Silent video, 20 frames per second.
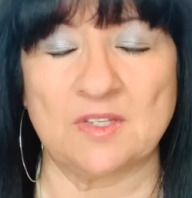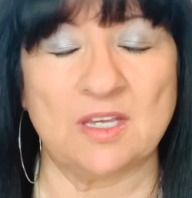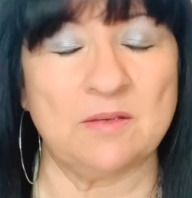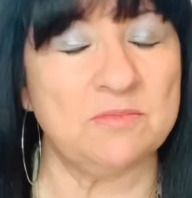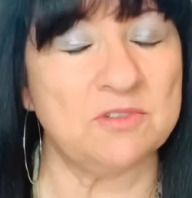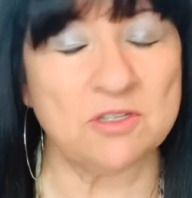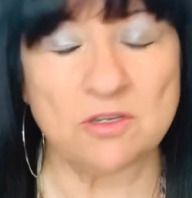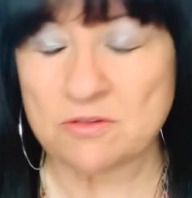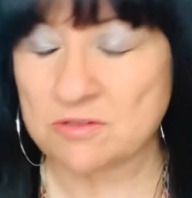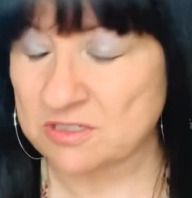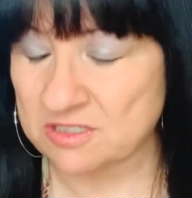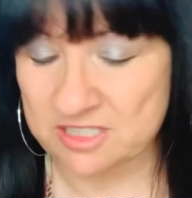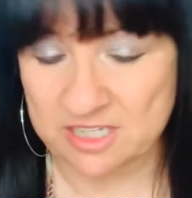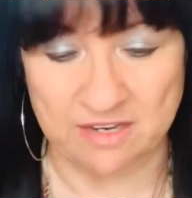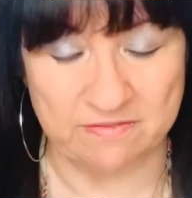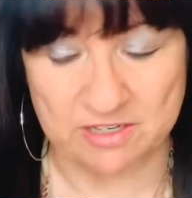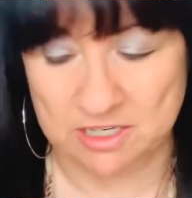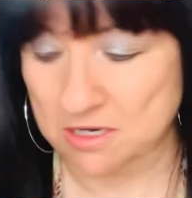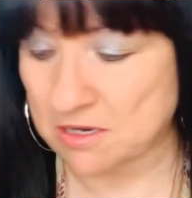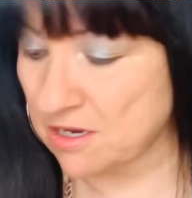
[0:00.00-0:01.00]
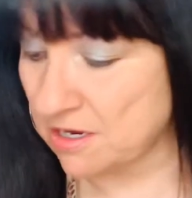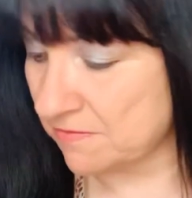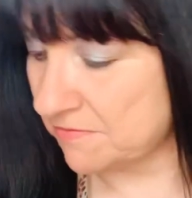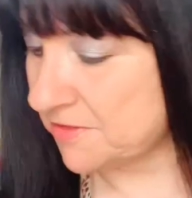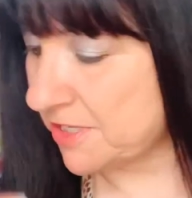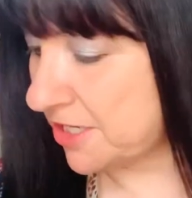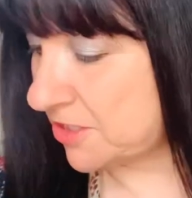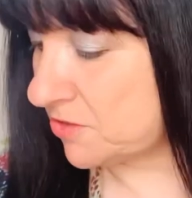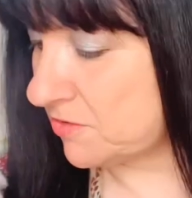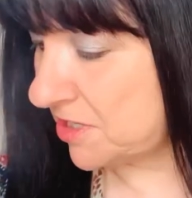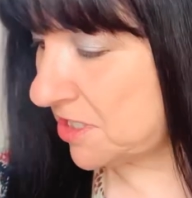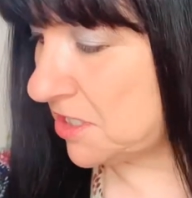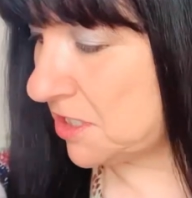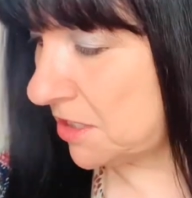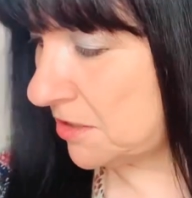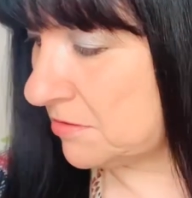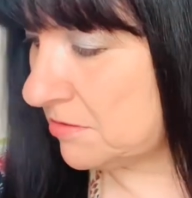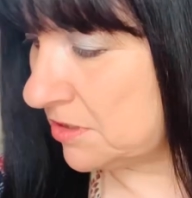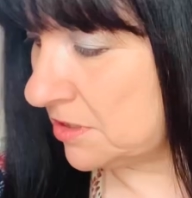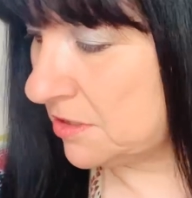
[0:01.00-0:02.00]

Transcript: I'm totally having a hot flash right now.